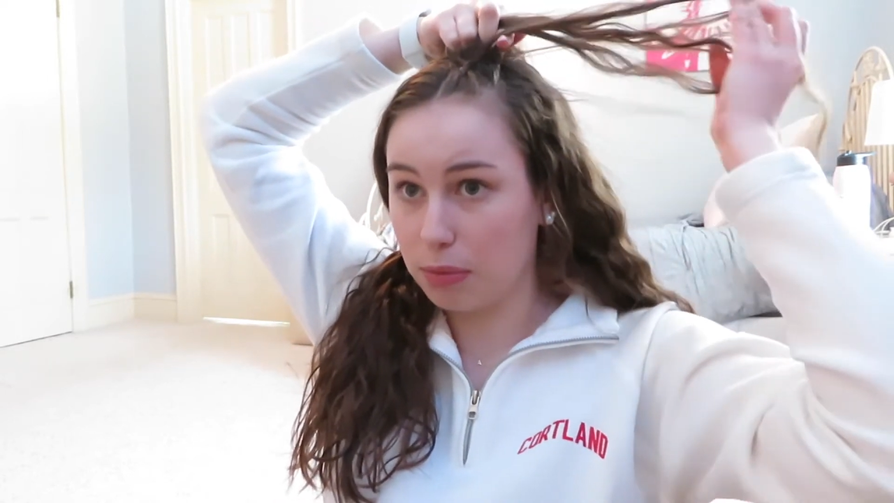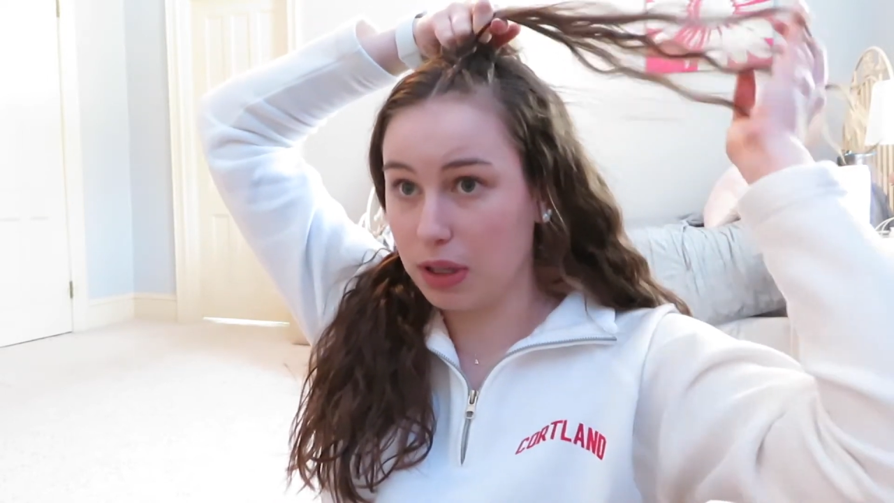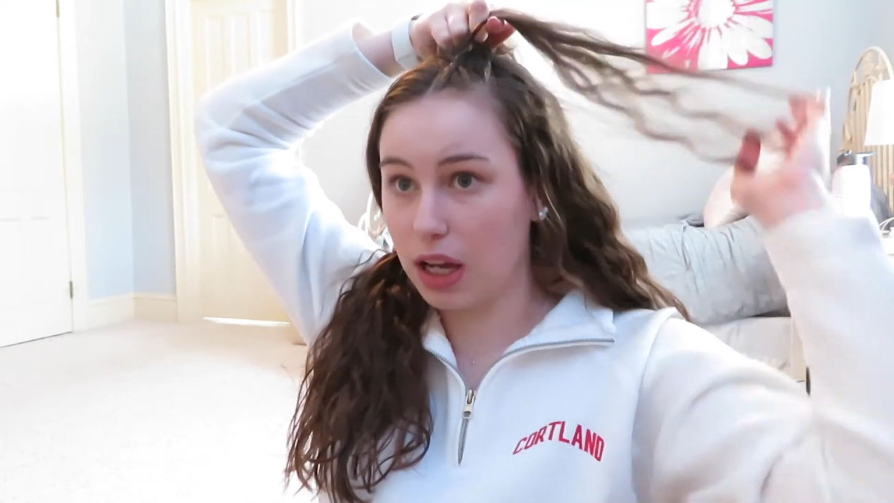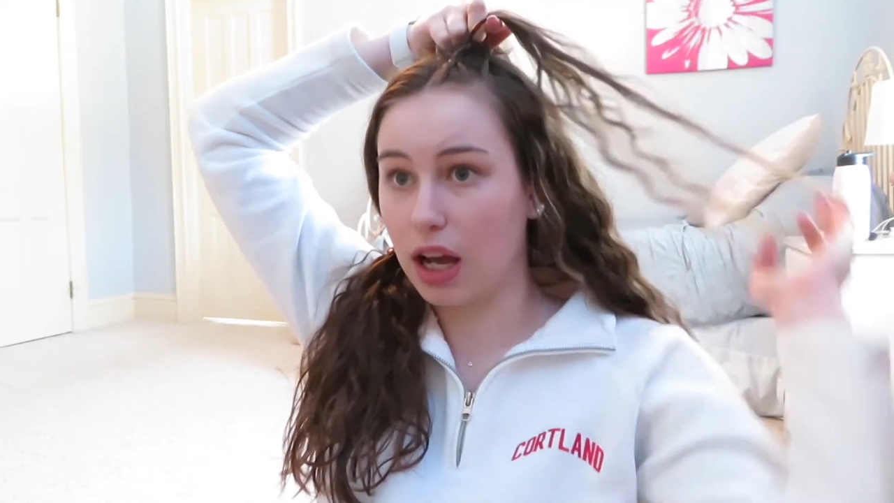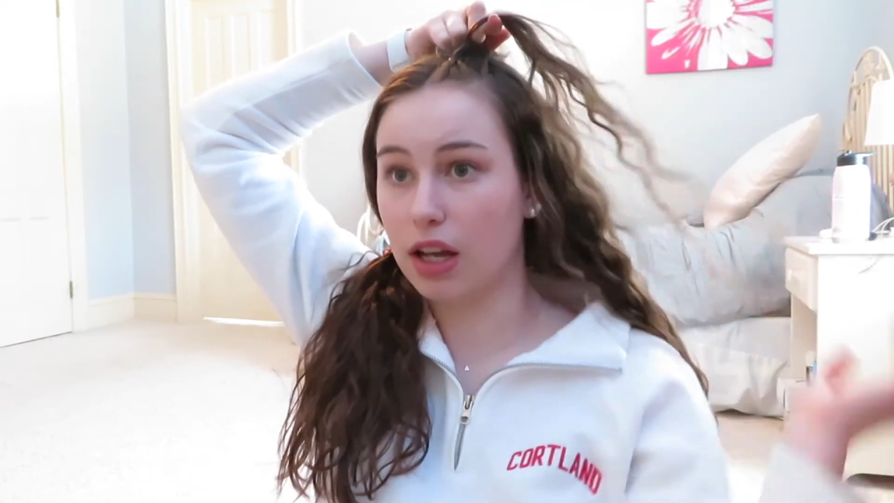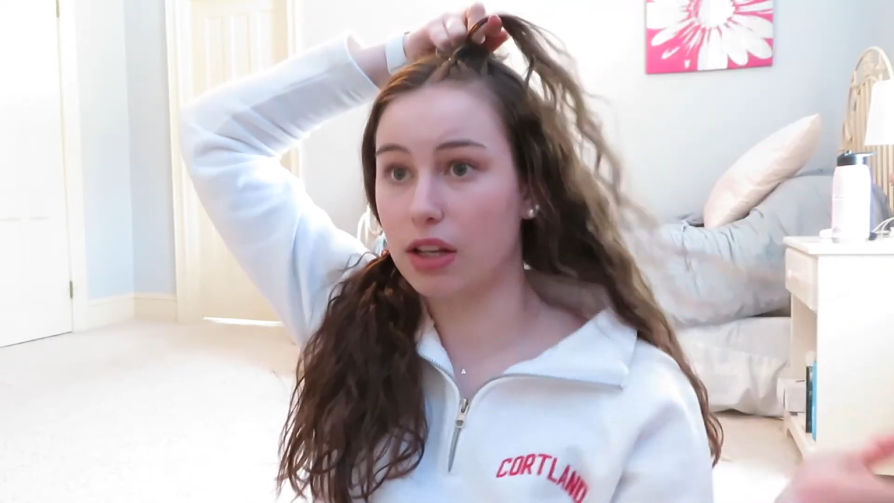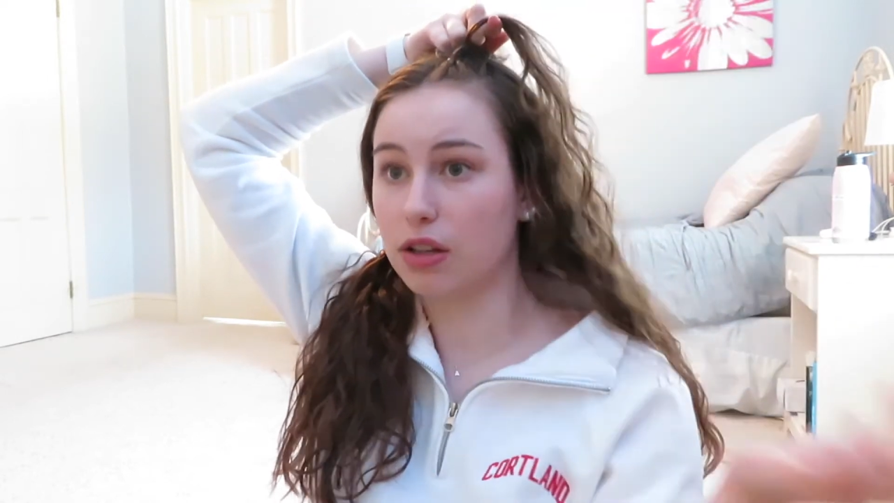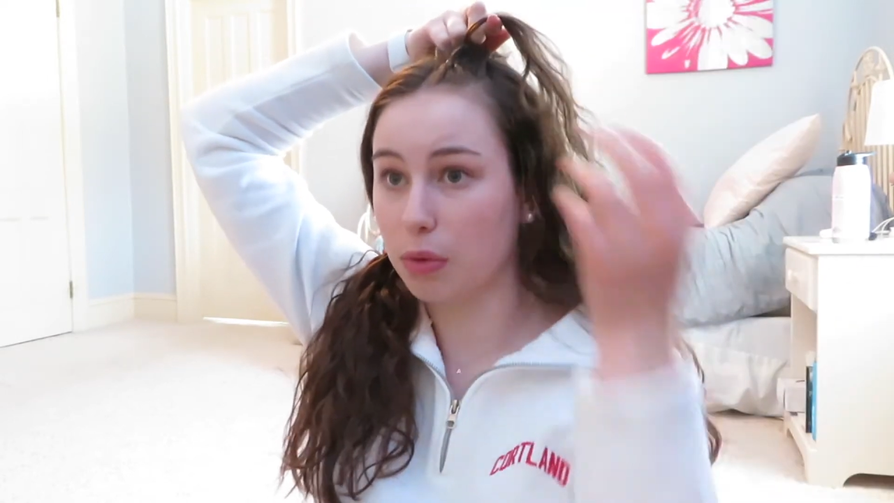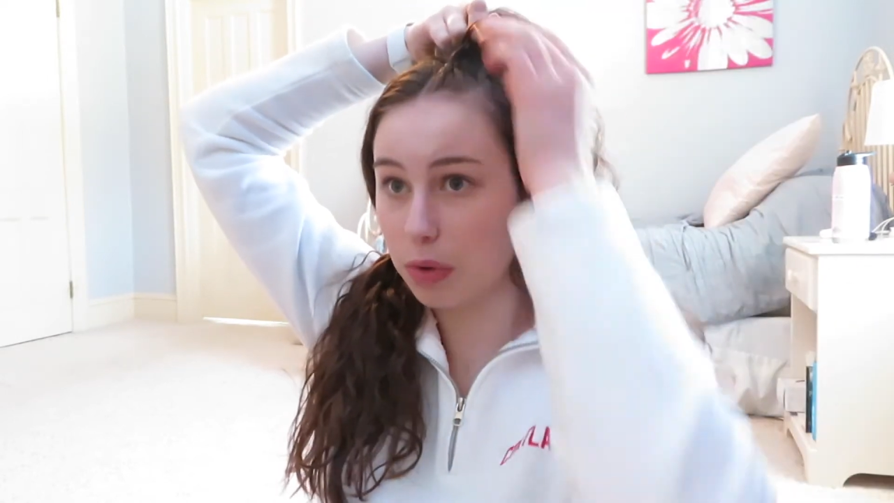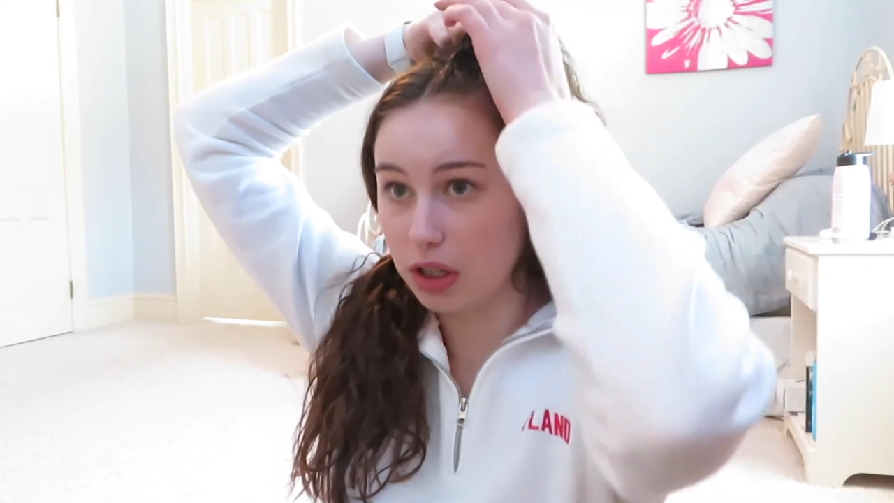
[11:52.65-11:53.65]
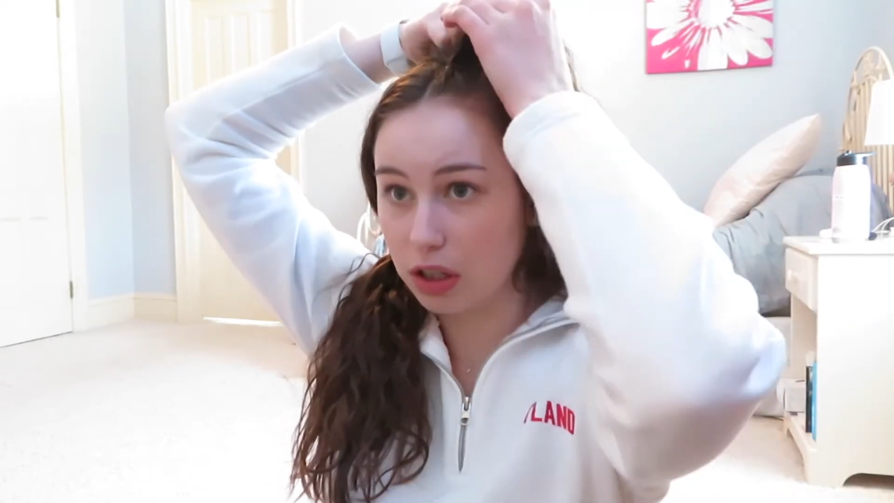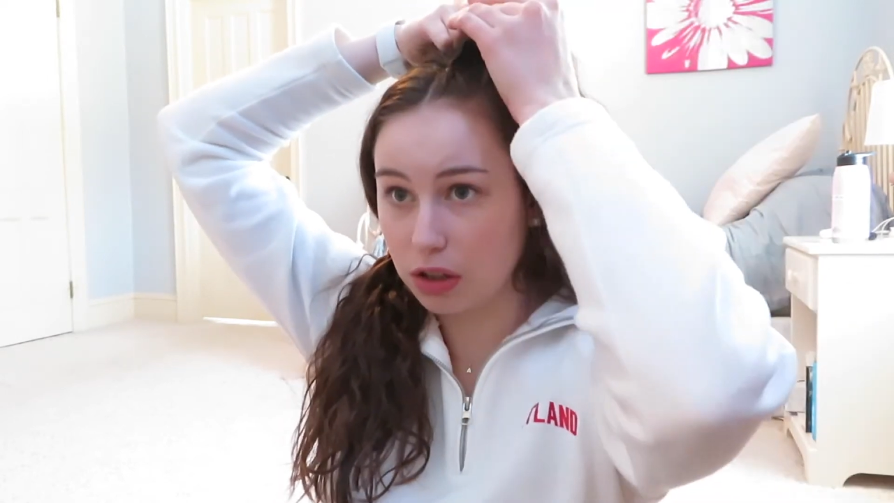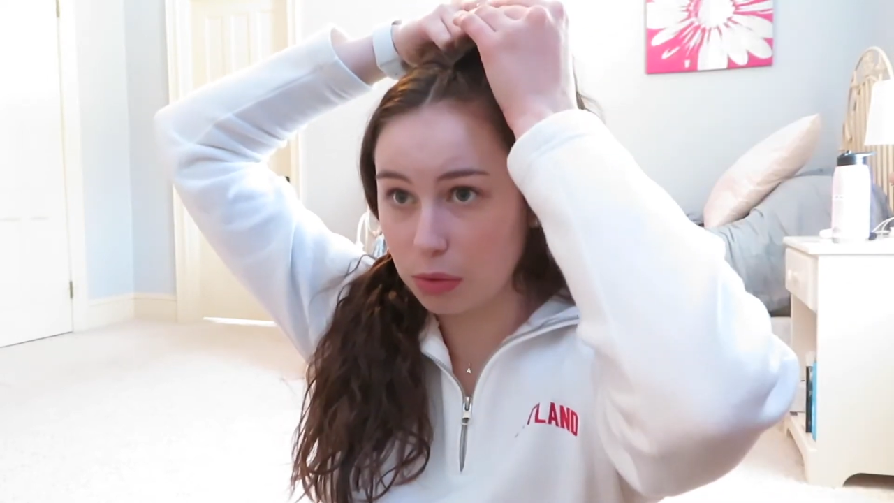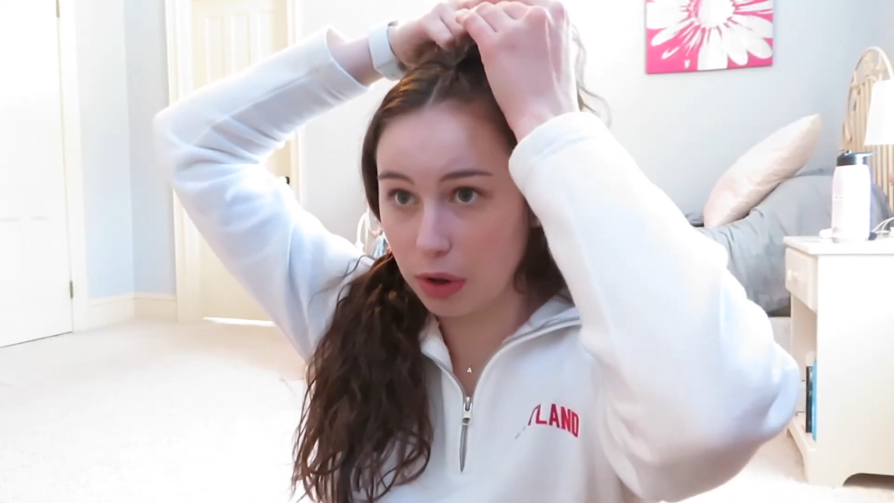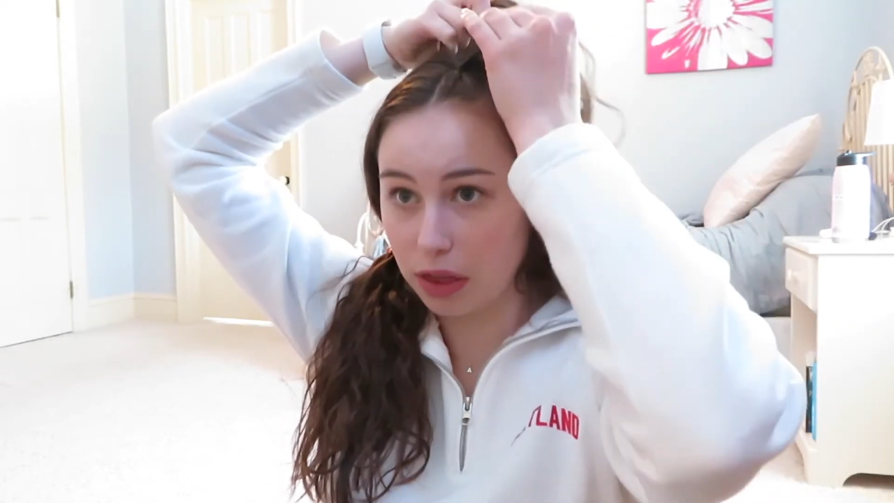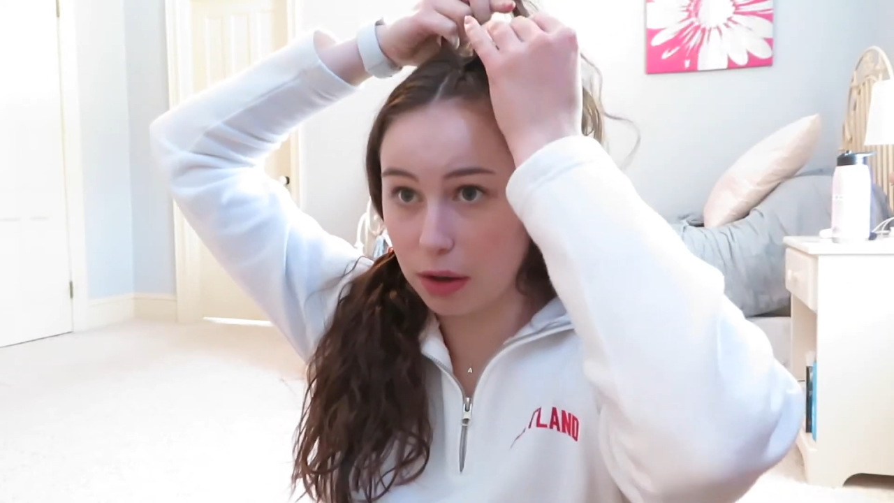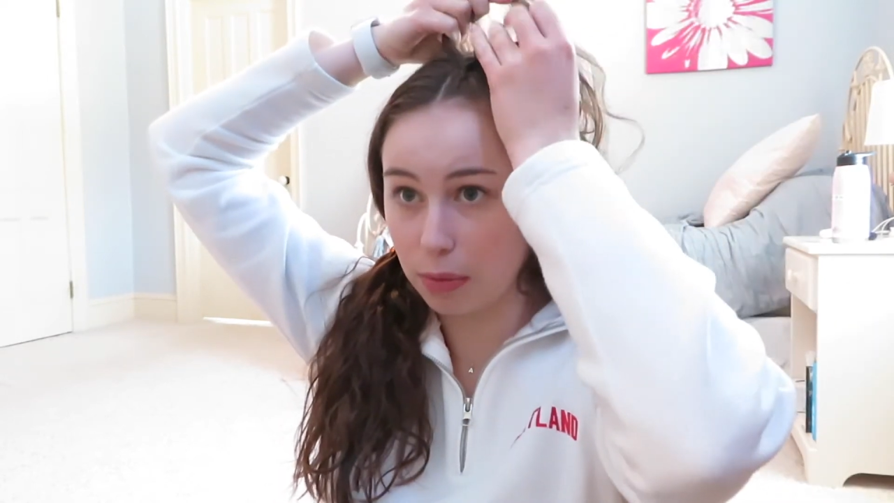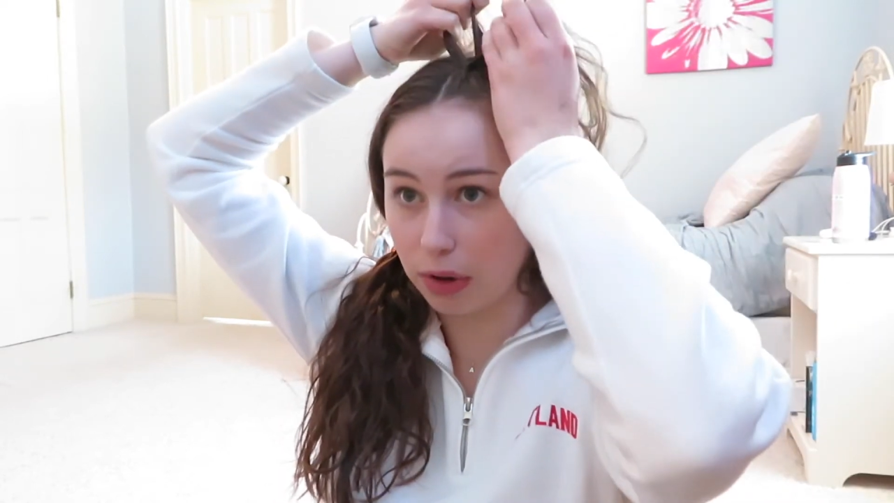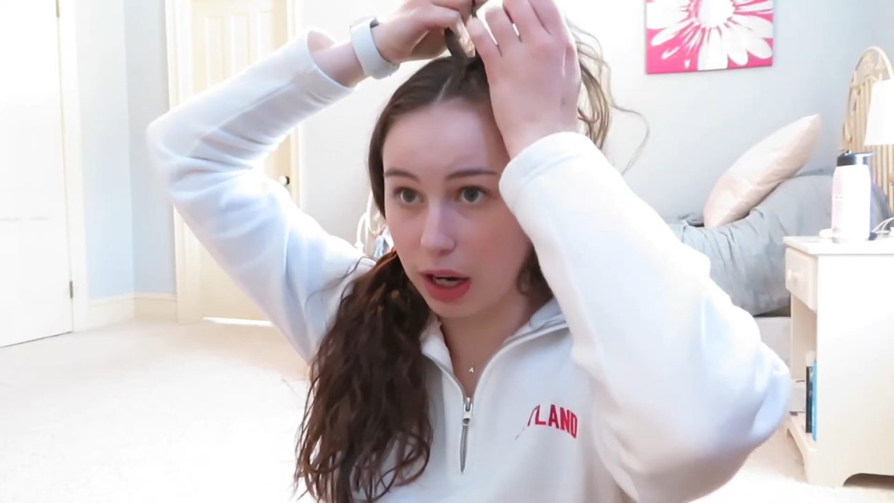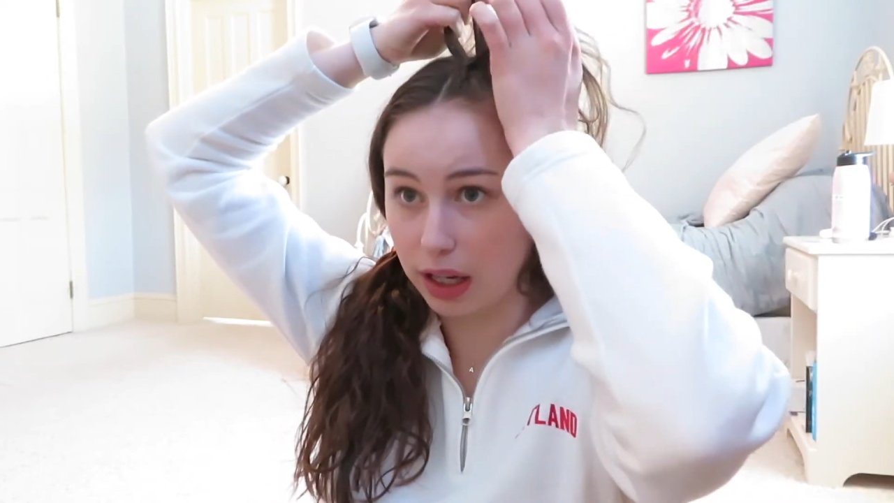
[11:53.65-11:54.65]
because we just want the
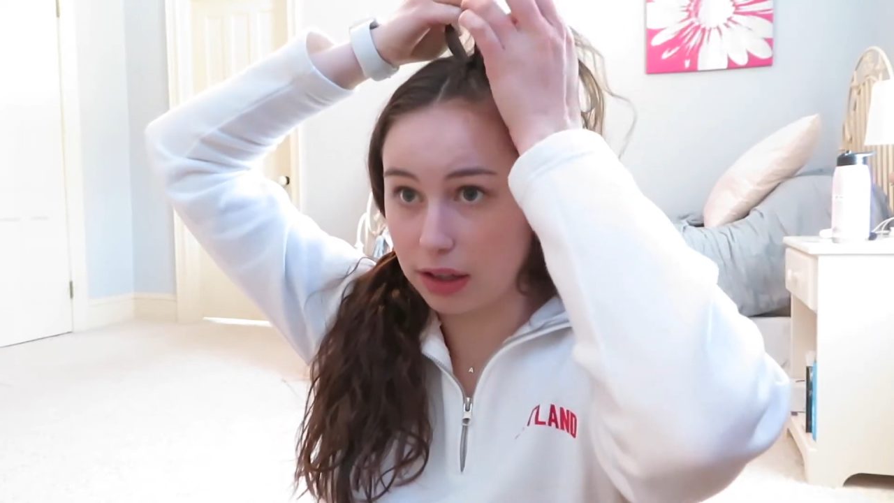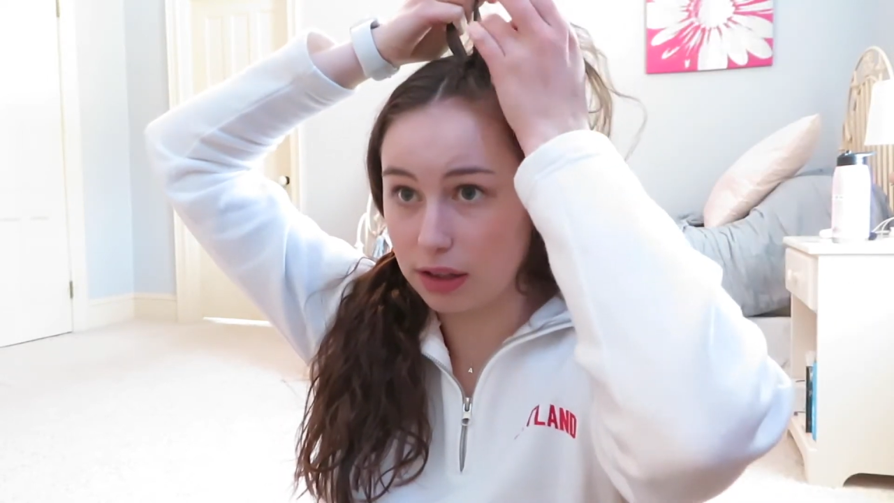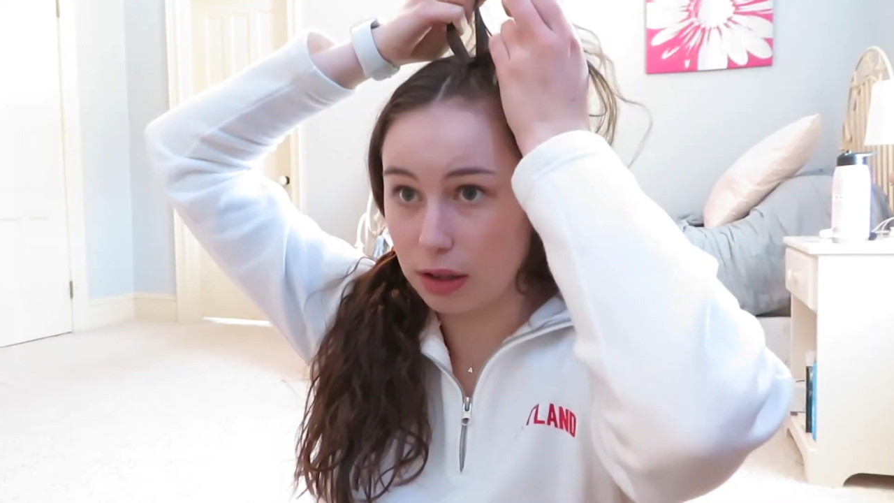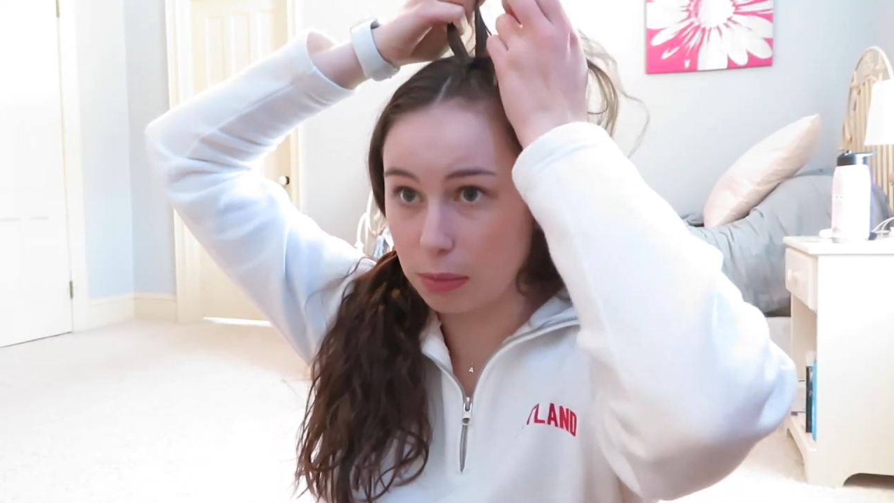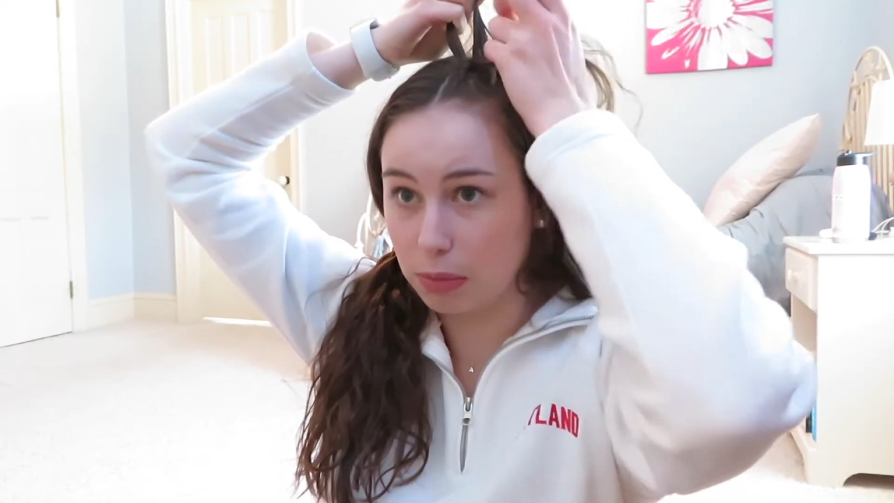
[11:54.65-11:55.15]
braids to